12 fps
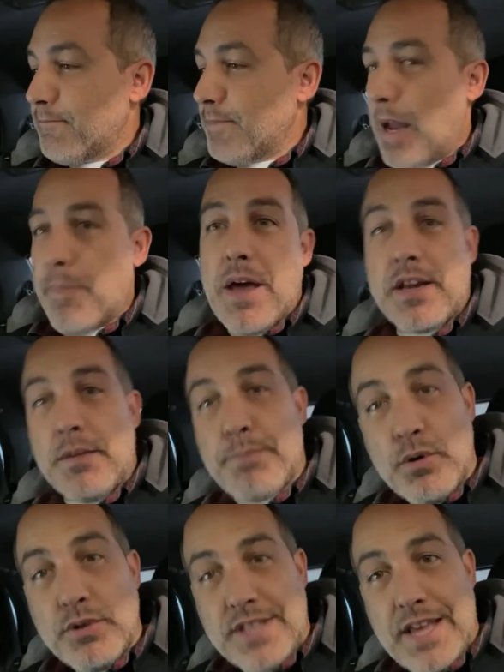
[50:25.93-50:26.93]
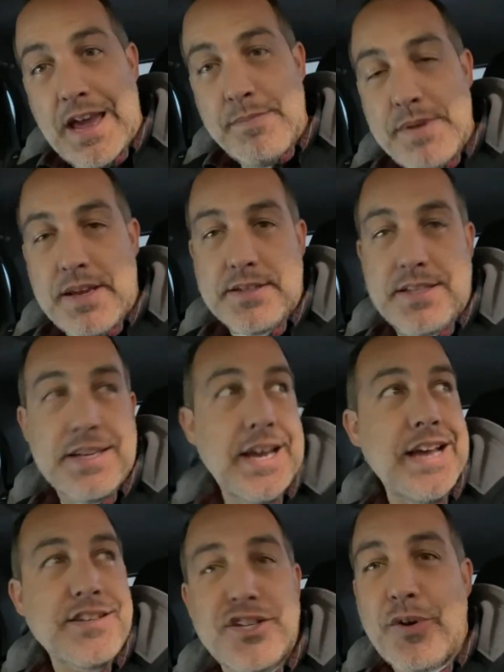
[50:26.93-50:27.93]
I'm not going to post that because the guy
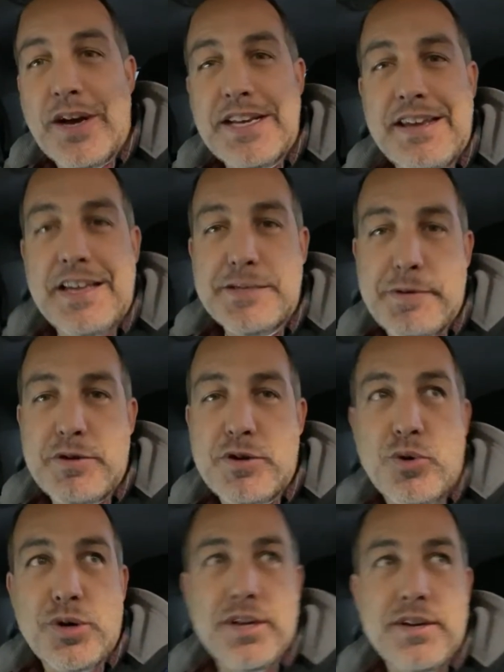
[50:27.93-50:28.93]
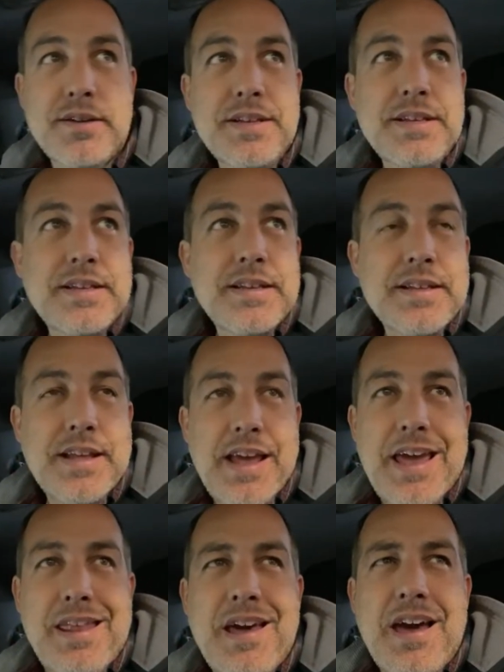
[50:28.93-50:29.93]
has no idea he's being recorded.
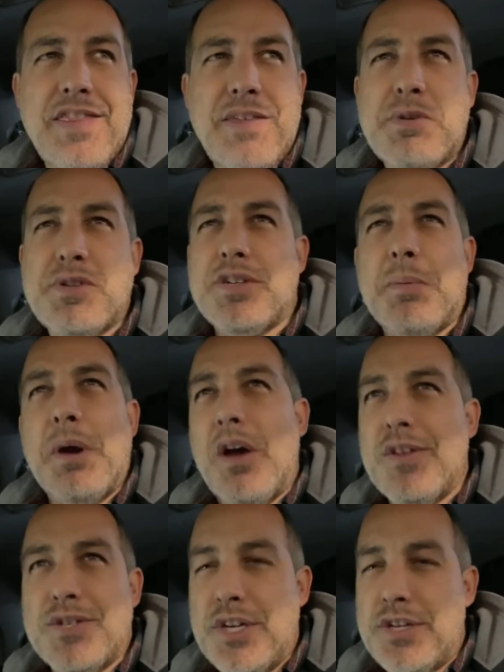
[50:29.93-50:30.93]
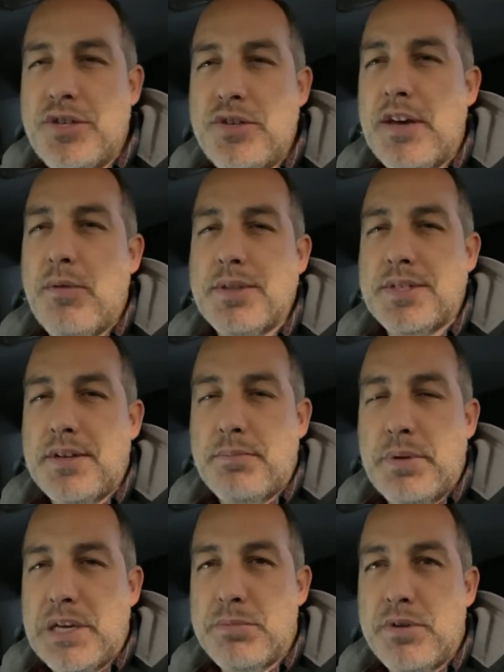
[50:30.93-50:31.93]
And I think we started talking about other shit too that wasn't
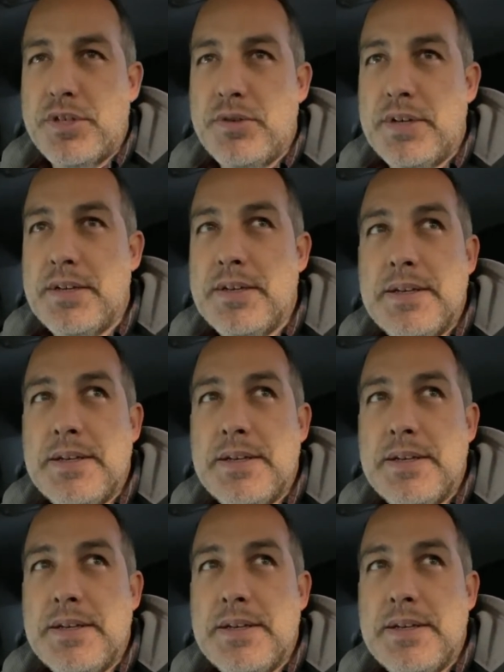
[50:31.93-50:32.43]
applicable to it.